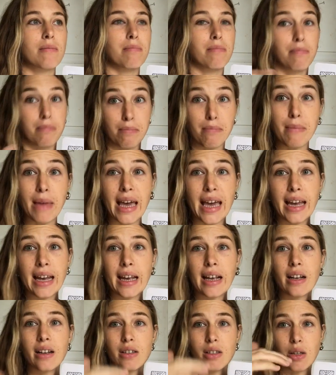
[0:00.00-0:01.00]

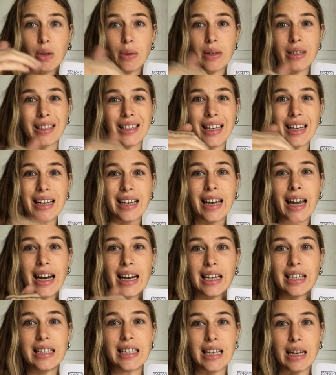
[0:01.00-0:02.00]
mig so it's going to get
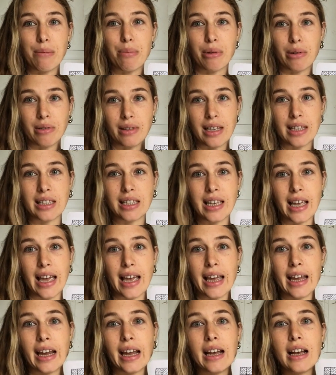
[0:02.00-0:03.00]
in deeper than
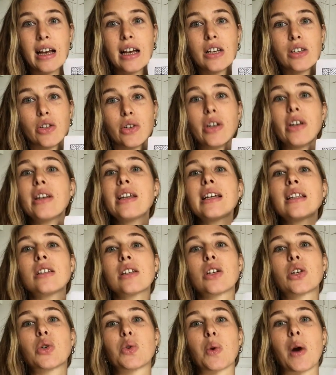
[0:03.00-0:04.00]
tig so you need
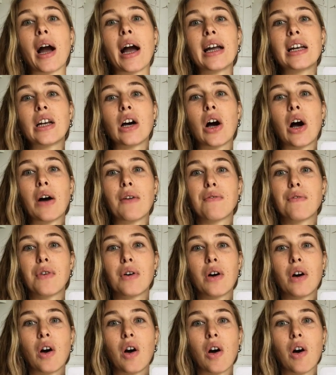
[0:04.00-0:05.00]
to grind off
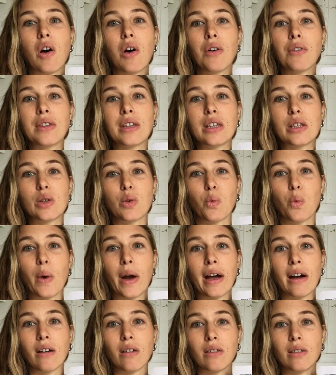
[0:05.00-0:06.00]
all these
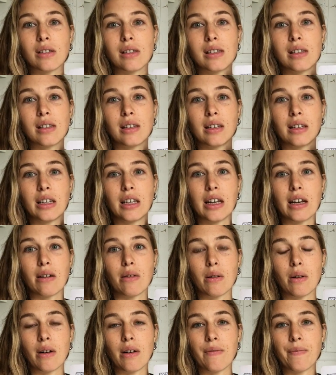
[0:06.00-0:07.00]
welds, you
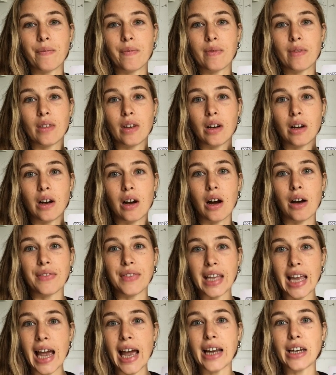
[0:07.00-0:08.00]
know,
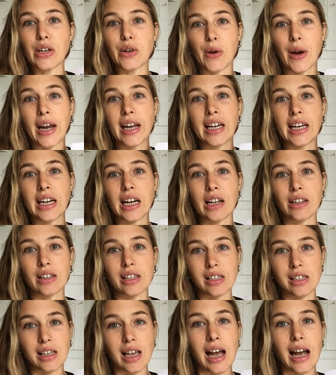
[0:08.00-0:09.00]
on the end grain and on
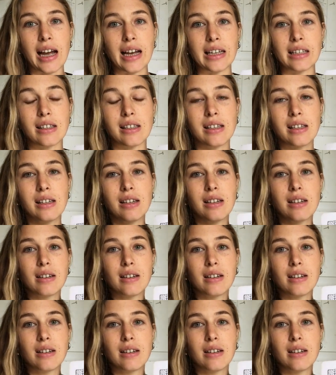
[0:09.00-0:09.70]
the sides.